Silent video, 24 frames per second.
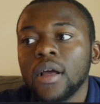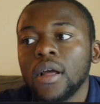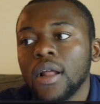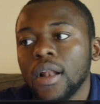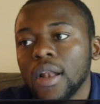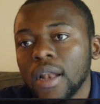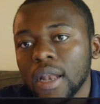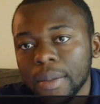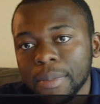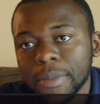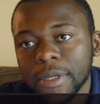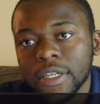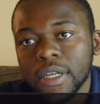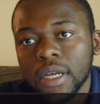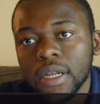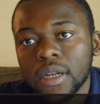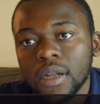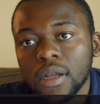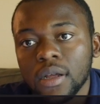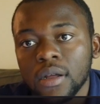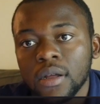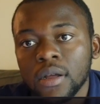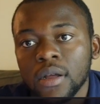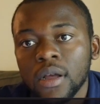Limited.
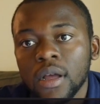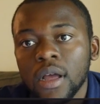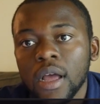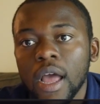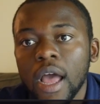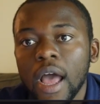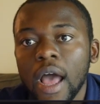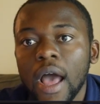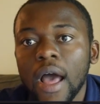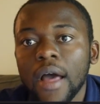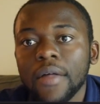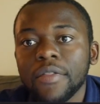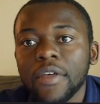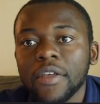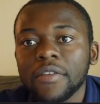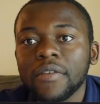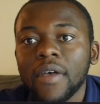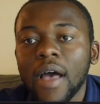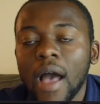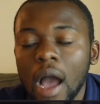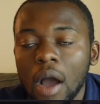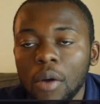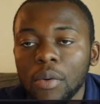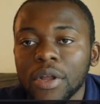That's
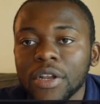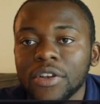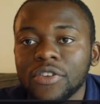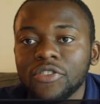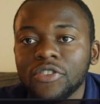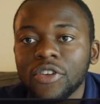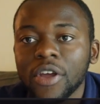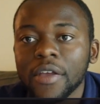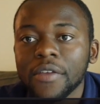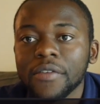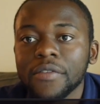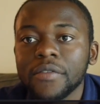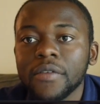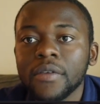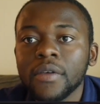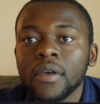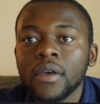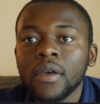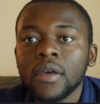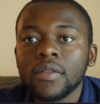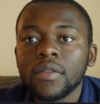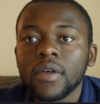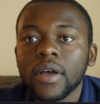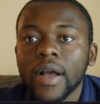how it trades.
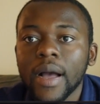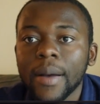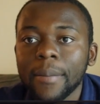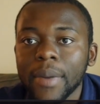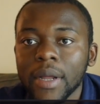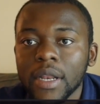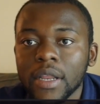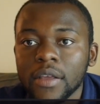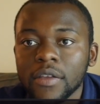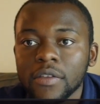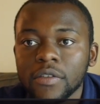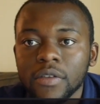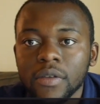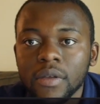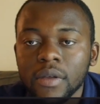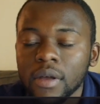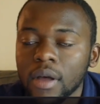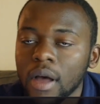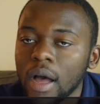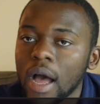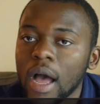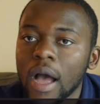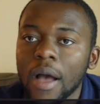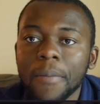The companies
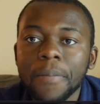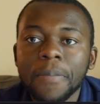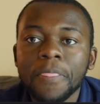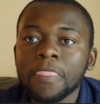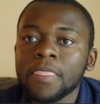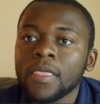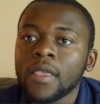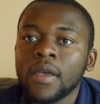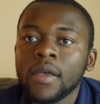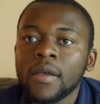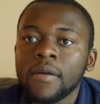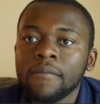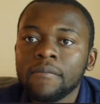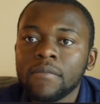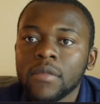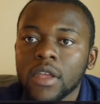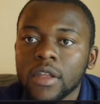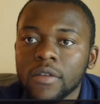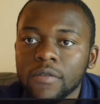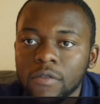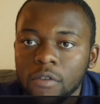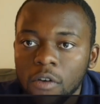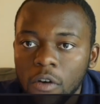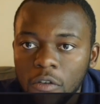are
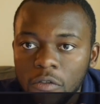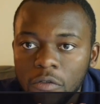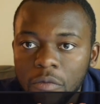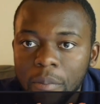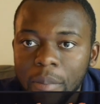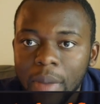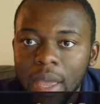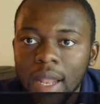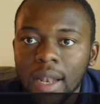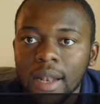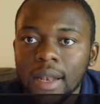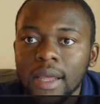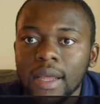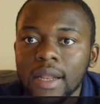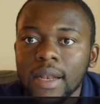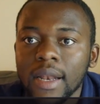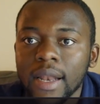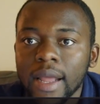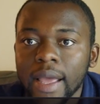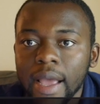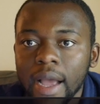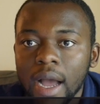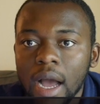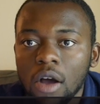involved mainly in
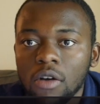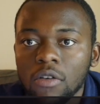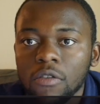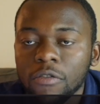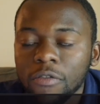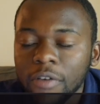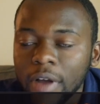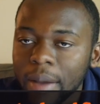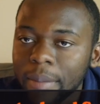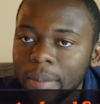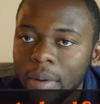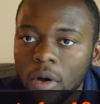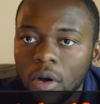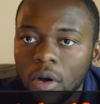laying out fiber